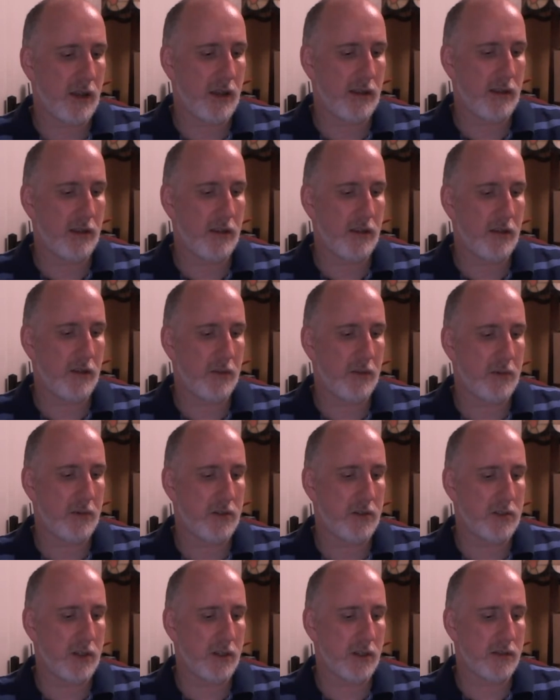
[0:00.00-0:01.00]
I think you'll
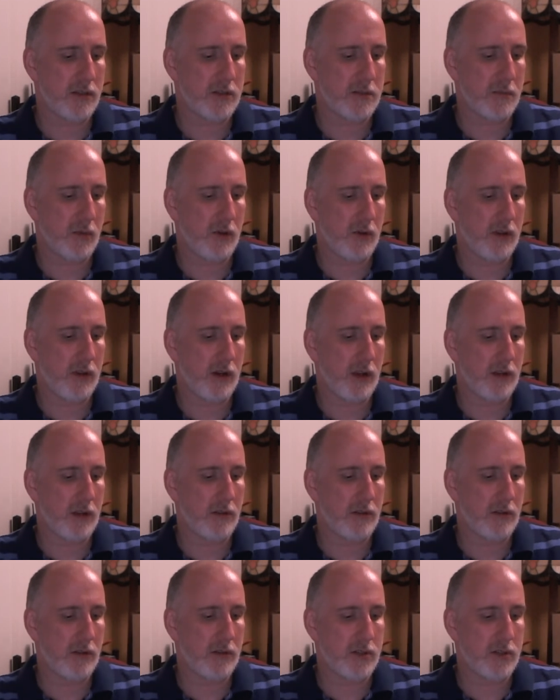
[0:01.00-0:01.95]
appreciate this more than I do.